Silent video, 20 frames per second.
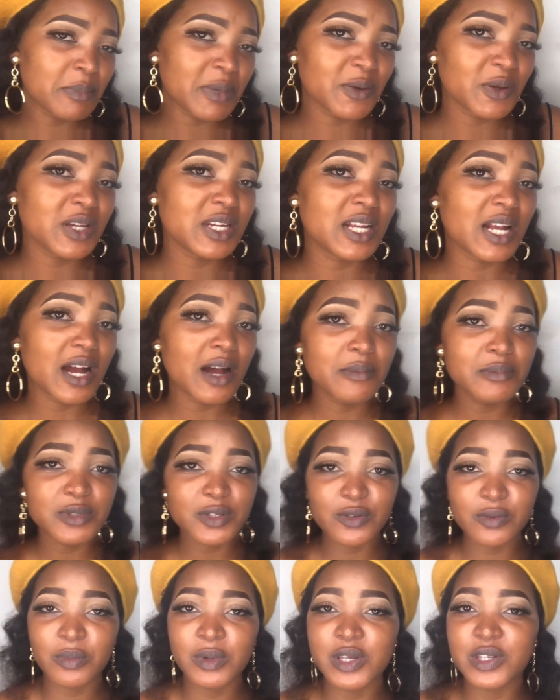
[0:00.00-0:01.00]
but when it comes
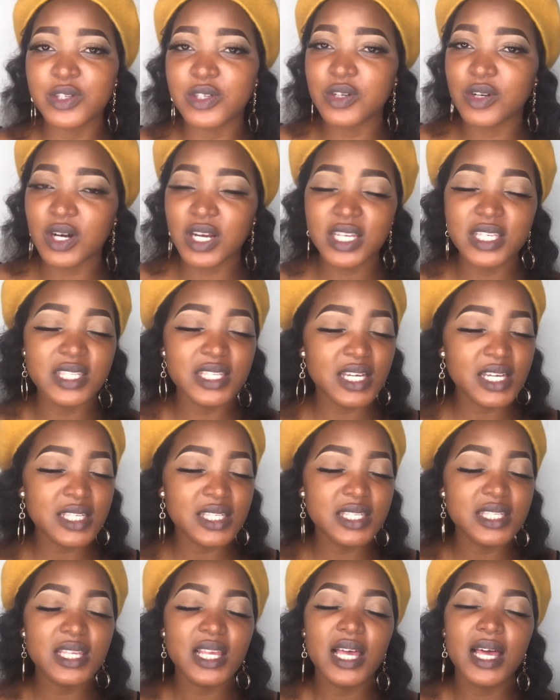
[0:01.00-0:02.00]
to
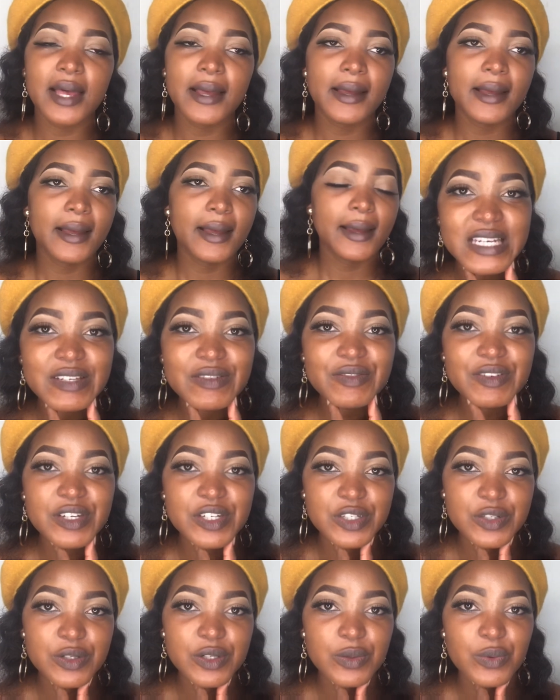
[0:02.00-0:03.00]
moisturizers and
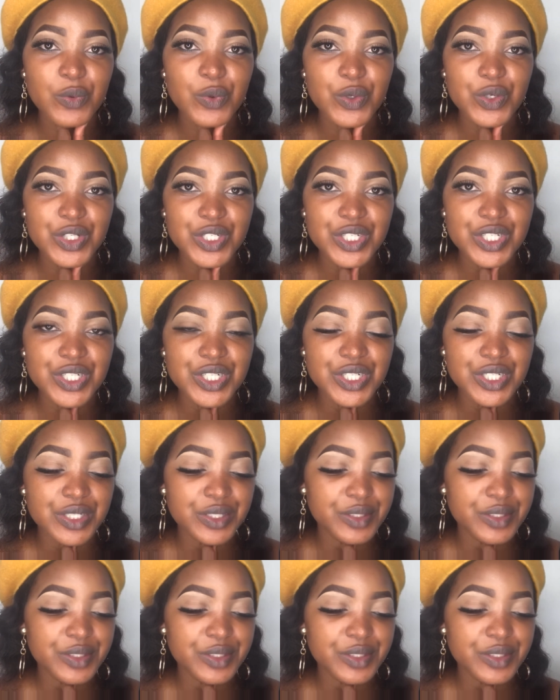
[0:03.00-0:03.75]
facial wash,